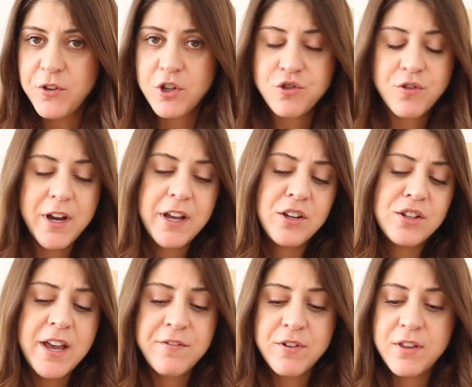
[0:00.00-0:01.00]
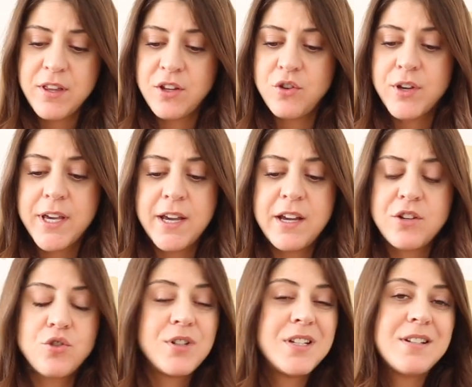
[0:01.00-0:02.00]
You're trying everything you can
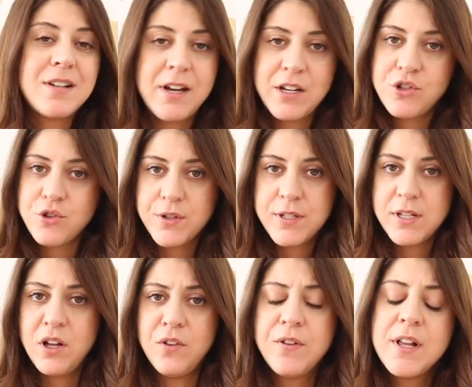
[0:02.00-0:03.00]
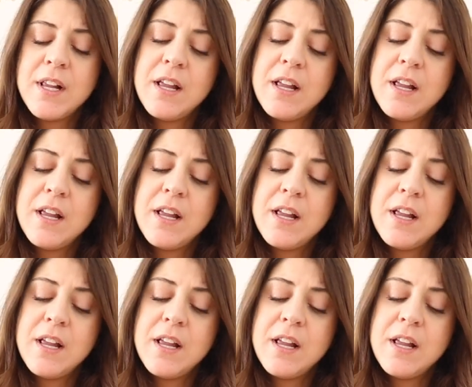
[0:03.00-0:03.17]
to detach yourself.